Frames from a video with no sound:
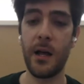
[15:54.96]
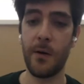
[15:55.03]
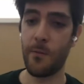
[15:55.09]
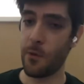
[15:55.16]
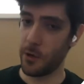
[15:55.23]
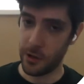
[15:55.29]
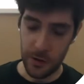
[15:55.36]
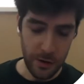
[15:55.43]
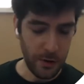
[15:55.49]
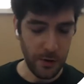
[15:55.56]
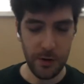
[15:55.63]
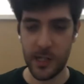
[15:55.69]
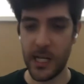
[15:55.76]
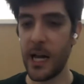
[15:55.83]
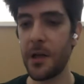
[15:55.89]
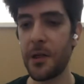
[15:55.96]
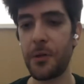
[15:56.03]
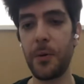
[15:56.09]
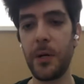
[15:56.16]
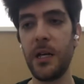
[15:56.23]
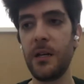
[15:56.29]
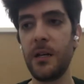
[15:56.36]
It works also
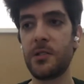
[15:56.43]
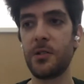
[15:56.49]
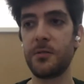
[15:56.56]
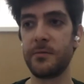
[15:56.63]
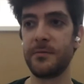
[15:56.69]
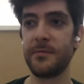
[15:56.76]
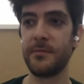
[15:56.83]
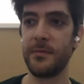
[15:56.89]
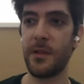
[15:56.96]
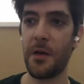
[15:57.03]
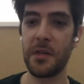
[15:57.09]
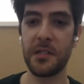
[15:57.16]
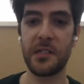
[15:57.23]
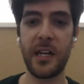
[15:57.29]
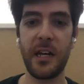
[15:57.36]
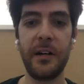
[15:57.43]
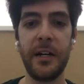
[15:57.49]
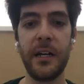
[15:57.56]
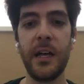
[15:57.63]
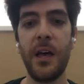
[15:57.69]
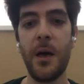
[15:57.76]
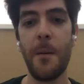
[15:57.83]
to Scala 3, so
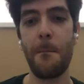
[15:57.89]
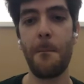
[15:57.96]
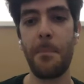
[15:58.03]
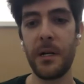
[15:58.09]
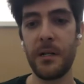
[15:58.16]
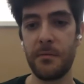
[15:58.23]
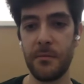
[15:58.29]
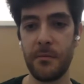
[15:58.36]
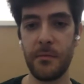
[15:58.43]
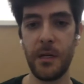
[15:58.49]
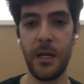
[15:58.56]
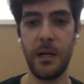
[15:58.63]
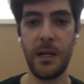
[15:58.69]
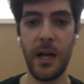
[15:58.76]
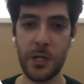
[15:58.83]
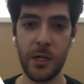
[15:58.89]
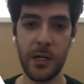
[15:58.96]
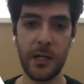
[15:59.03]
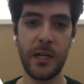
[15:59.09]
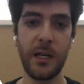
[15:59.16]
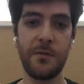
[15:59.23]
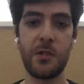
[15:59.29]
nothing scary, but
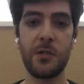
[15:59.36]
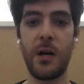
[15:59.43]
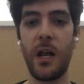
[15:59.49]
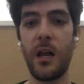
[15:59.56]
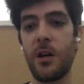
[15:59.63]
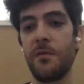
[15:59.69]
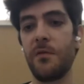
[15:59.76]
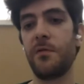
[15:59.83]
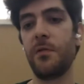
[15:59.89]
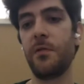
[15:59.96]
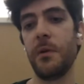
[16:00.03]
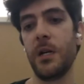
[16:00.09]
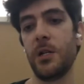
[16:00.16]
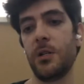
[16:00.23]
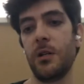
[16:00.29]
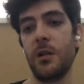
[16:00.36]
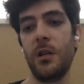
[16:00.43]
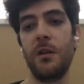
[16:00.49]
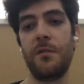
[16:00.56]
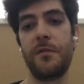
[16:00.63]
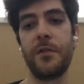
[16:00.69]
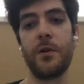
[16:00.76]
it actually gives you a lot of
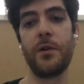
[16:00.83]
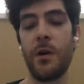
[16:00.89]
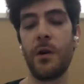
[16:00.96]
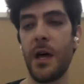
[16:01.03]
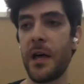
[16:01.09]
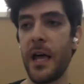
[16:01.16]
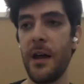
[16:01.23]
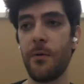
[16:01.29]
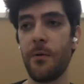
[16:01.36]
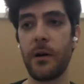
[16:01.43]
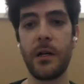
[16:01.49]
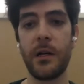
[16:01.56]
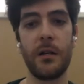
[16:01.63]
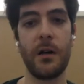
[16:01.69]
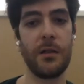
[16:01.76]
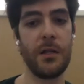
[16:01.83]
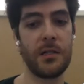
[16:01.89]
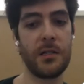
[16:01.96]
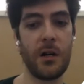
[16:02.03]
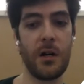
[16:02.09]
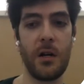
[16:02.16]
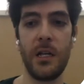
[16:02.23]
information. If you're, again,
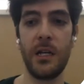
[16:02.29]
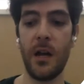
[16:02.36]
working on